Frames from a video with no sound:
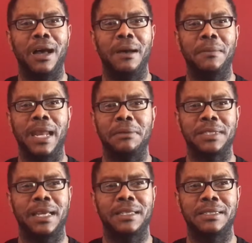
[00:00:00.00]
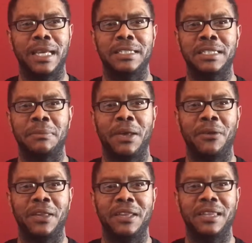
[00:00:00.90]
Um, and I was like saying to somebody
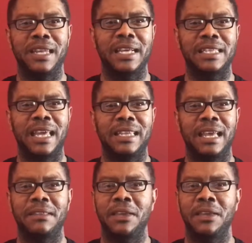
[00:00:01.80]
earlier the next that day,